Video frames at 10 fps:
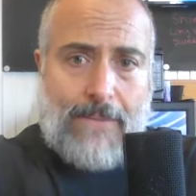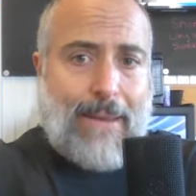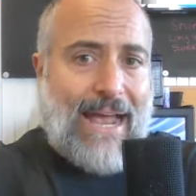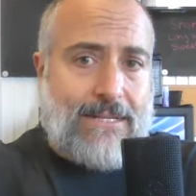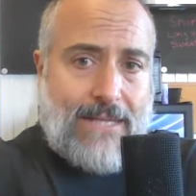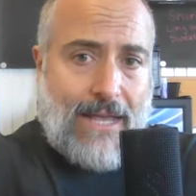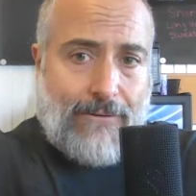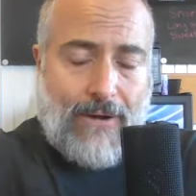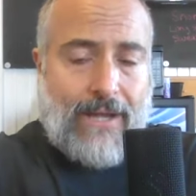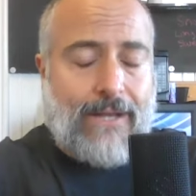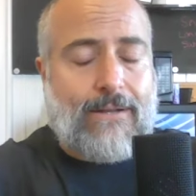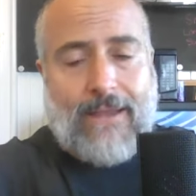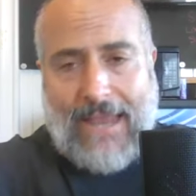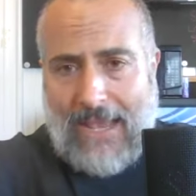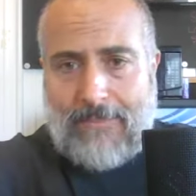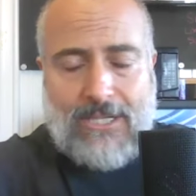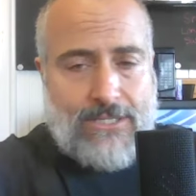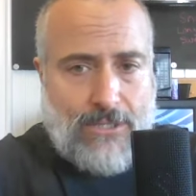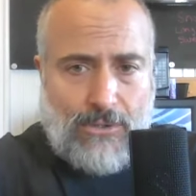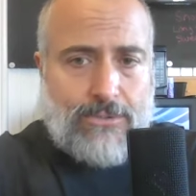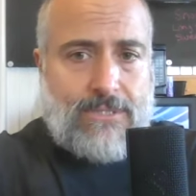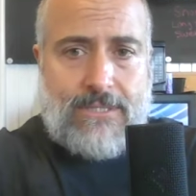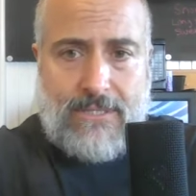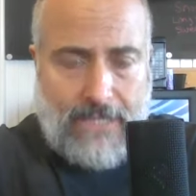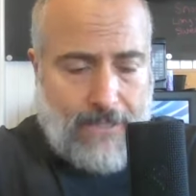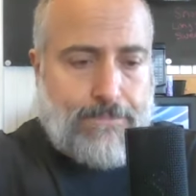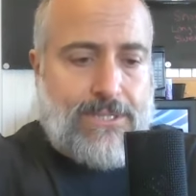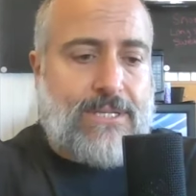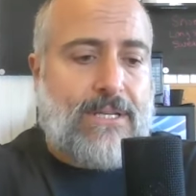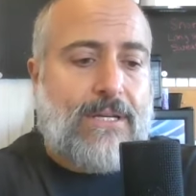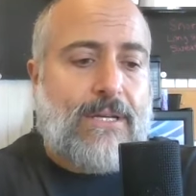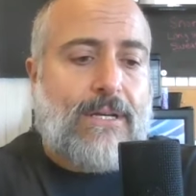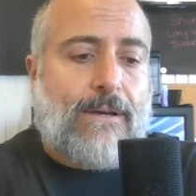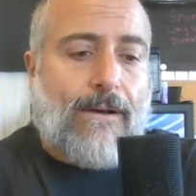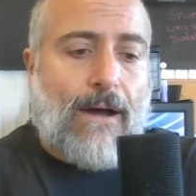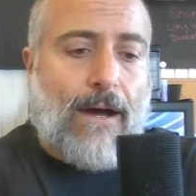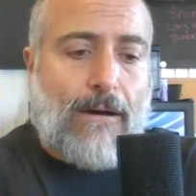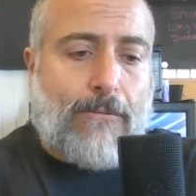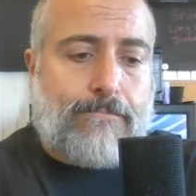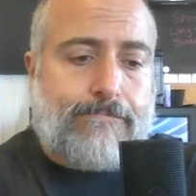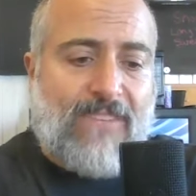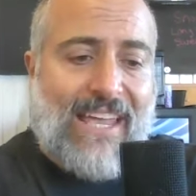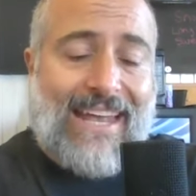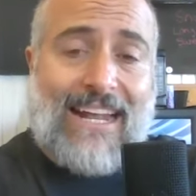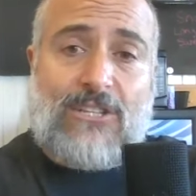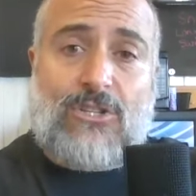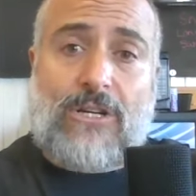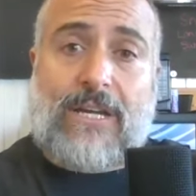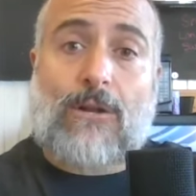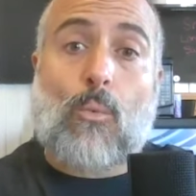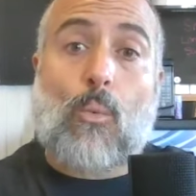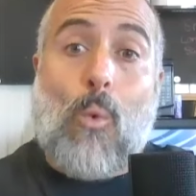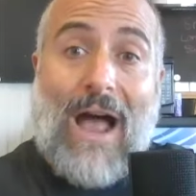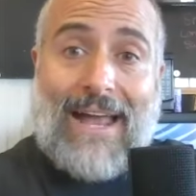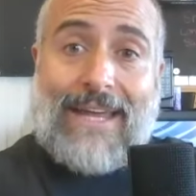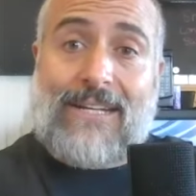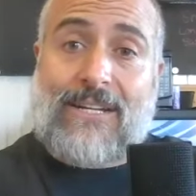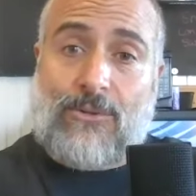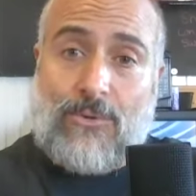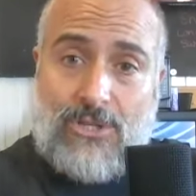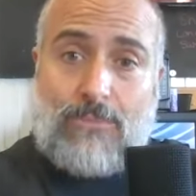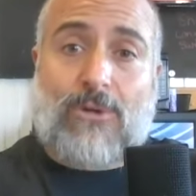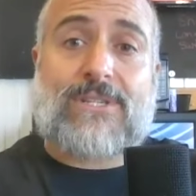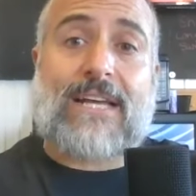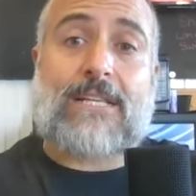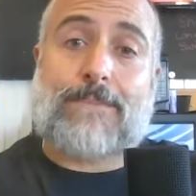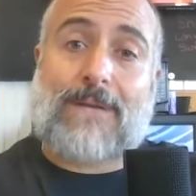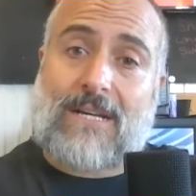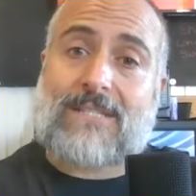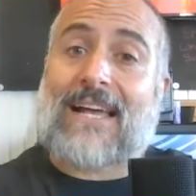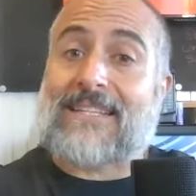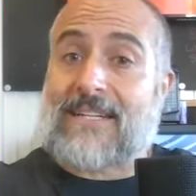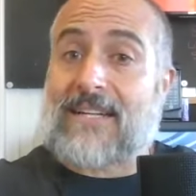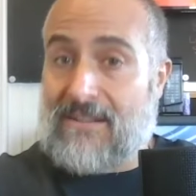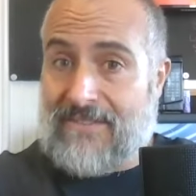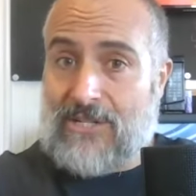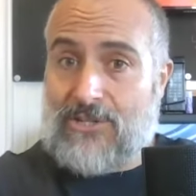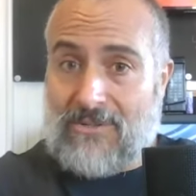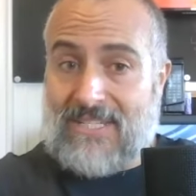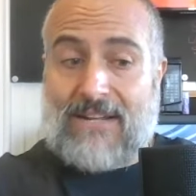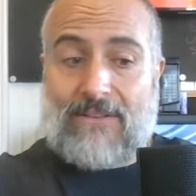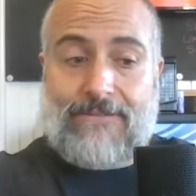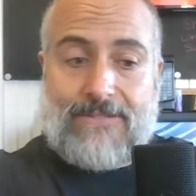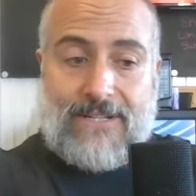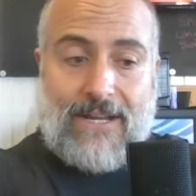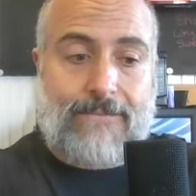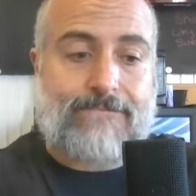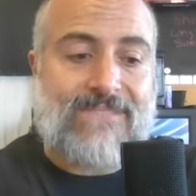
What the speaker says: backside, right? Hammies, glutes, hips. And I took it wide into a sumo stance because I did a conventional deadlift today.